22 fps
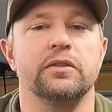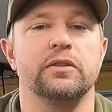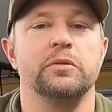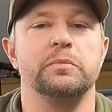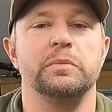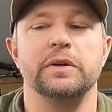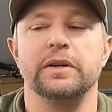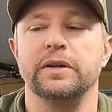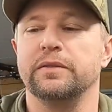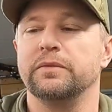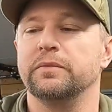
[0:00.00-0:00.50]
a
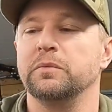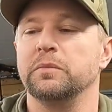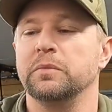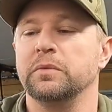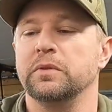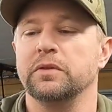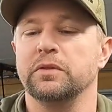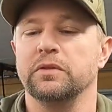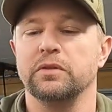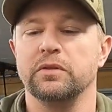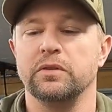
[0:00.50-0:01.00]
little bit,
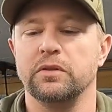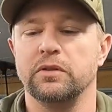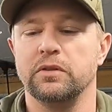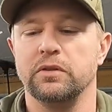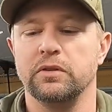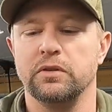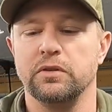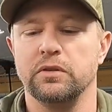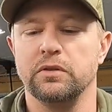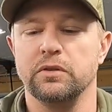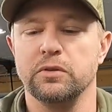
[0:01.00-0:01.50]

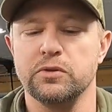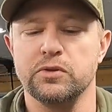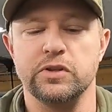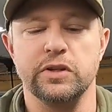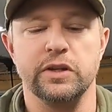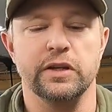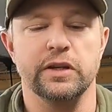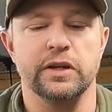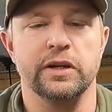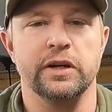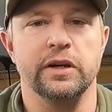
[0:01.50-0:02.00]
a little
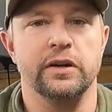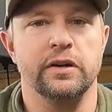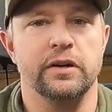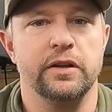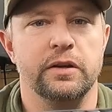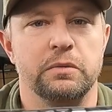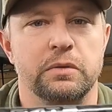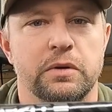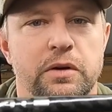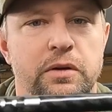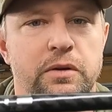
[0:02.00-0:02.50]
ceiling here.
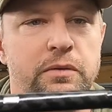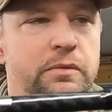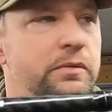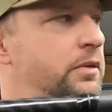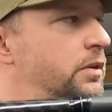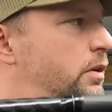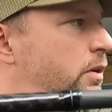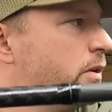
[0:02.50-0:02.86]
There we go.